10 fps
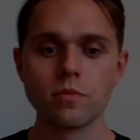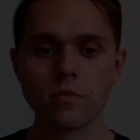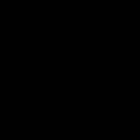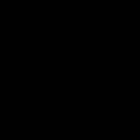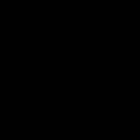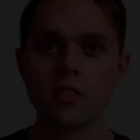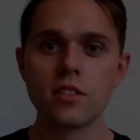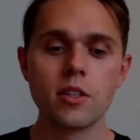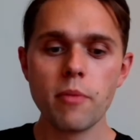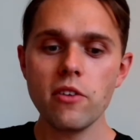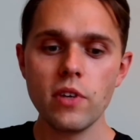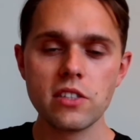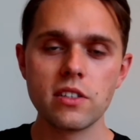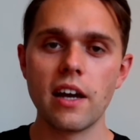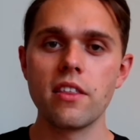And the main
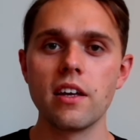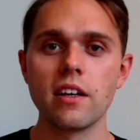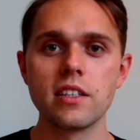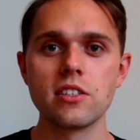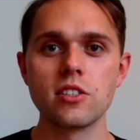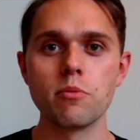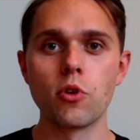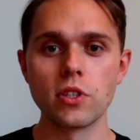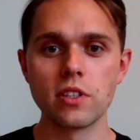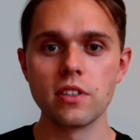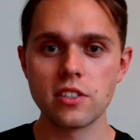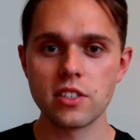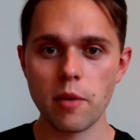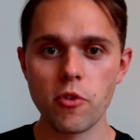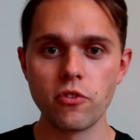reason I think this is important, this
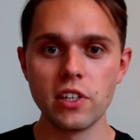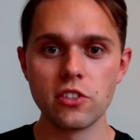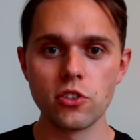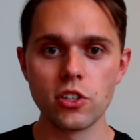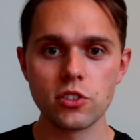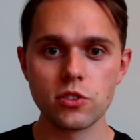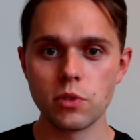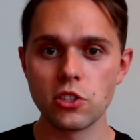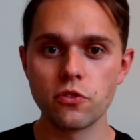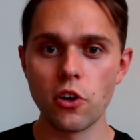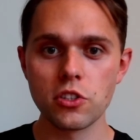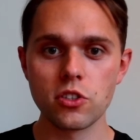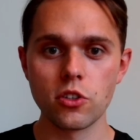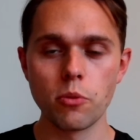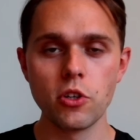type of research, which is focused
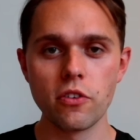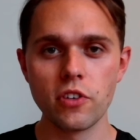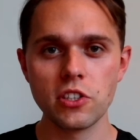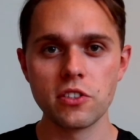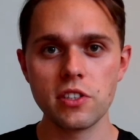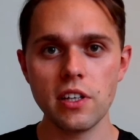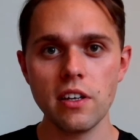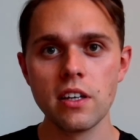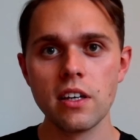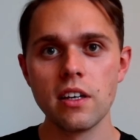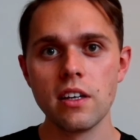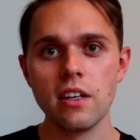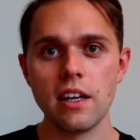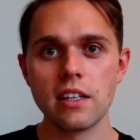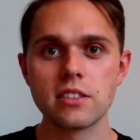on compute efficiency,
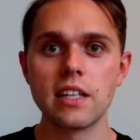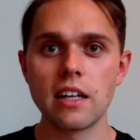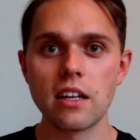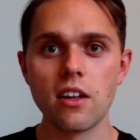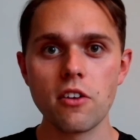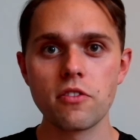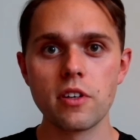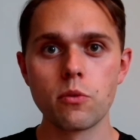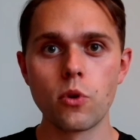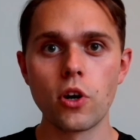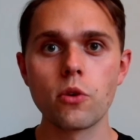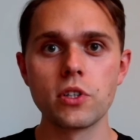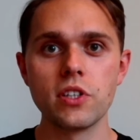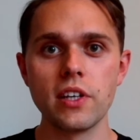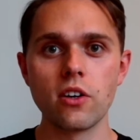is that a lot of the work we're
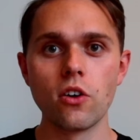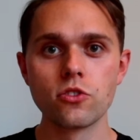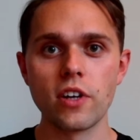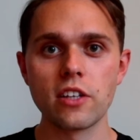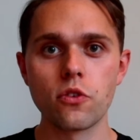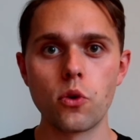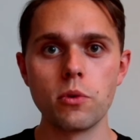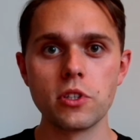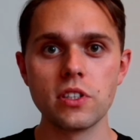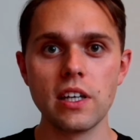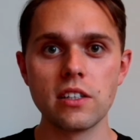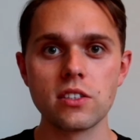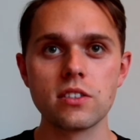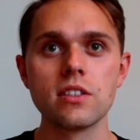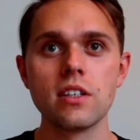seeing on transformers is